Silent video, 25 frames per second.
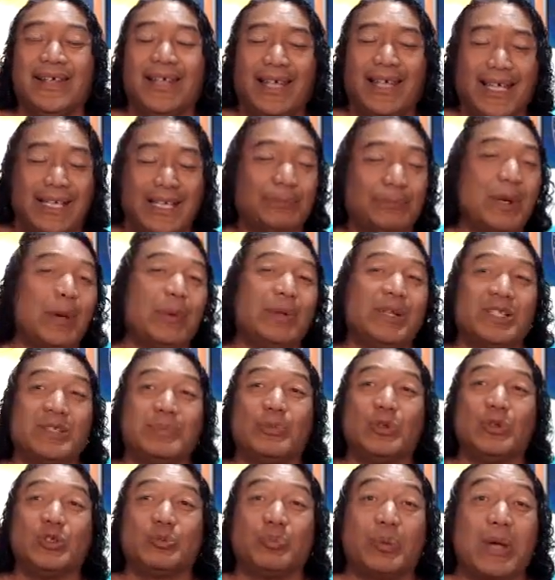it's probably its
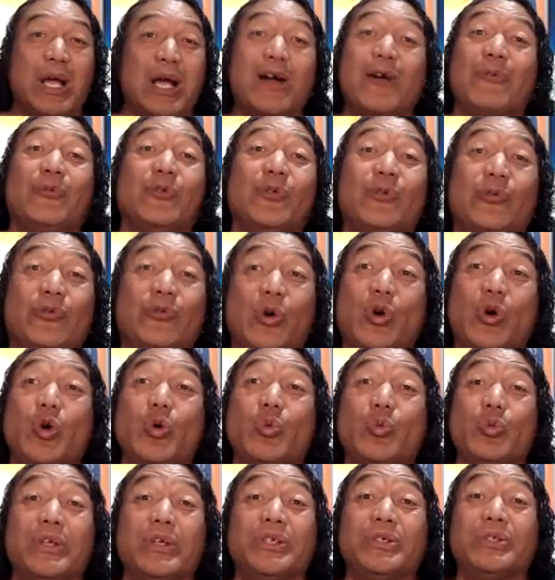most powerful
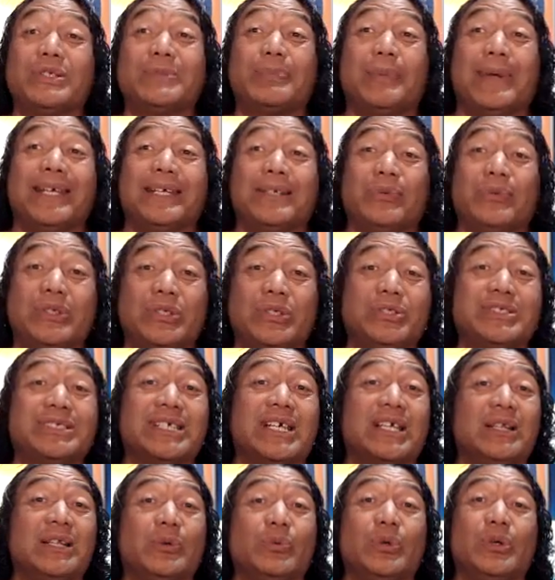form when you
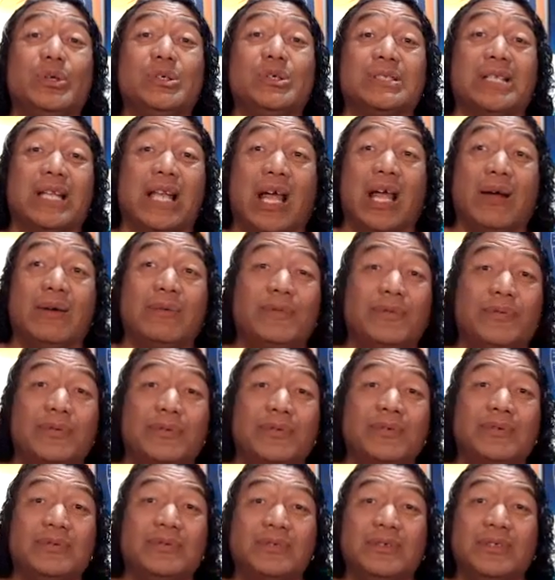say the words love.
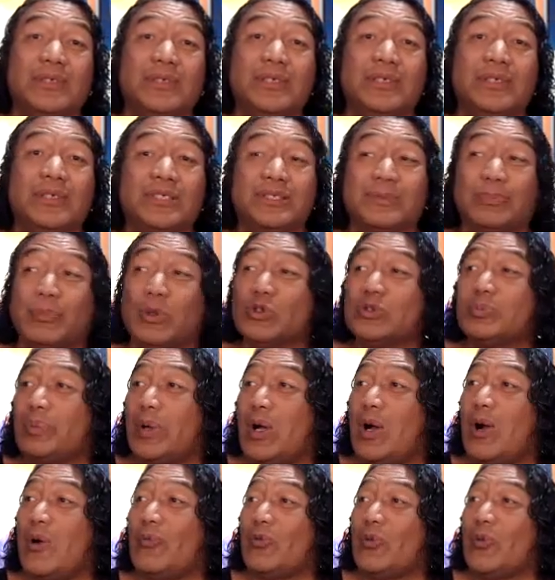Its most
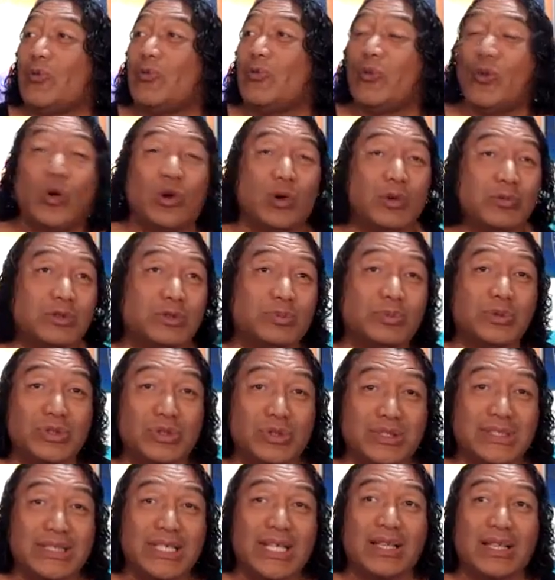powerful forms when
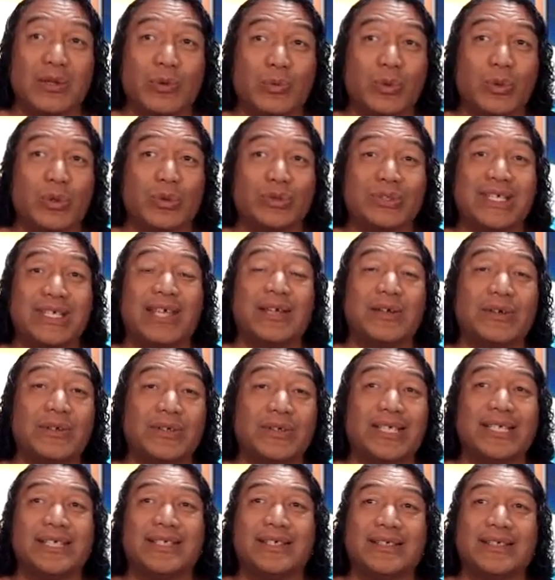you say the word
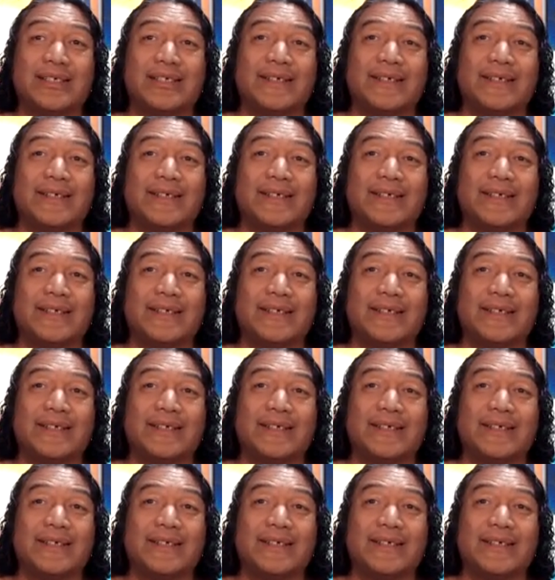caring.